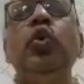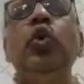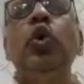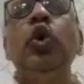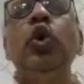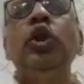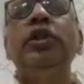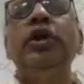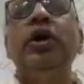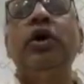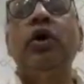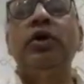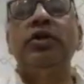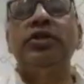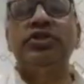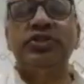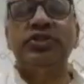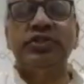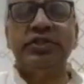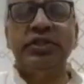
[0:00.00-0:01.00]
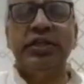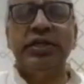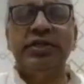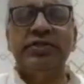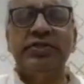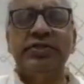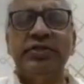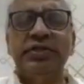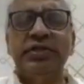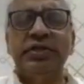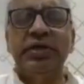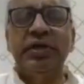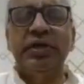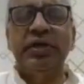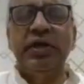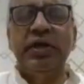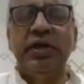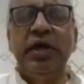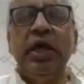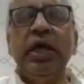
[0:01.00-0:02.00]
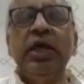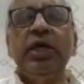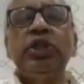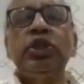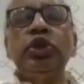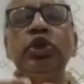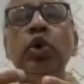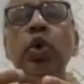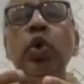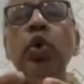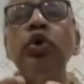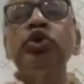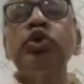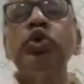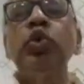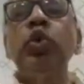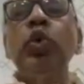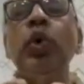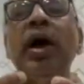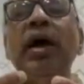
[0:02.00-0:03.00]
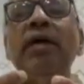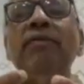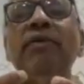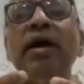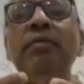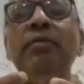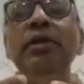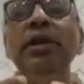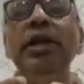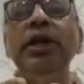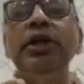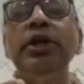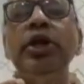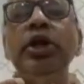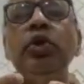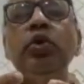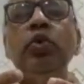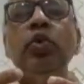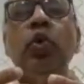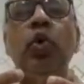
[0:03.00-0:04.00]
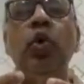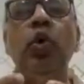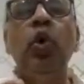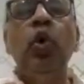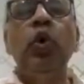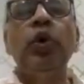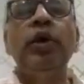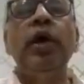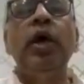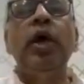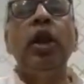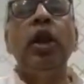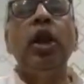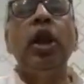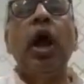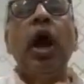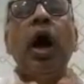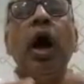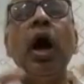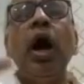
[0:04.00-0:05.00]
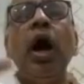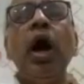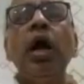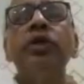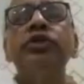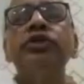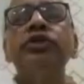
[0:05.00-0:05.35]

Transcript: hold the consciousness. Those who have ability to hold large